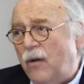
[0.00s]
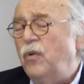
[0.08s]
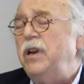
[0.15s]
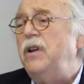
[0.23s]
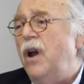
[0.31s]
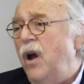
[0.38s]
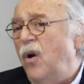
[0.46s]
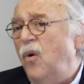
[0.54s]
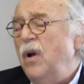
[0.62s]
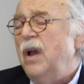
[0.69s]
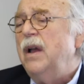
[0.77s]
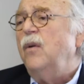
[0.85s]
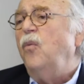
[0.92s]
We know
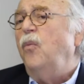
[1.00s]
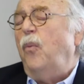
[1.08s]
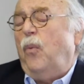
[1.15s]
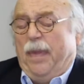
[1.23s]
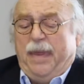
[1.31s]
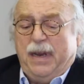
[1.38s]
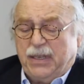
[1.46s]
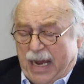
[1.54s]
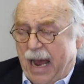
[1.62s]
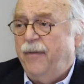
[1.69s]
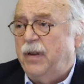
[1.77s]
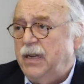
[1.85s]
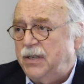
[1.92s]
there's
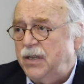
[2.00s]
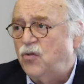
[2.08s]
evidence,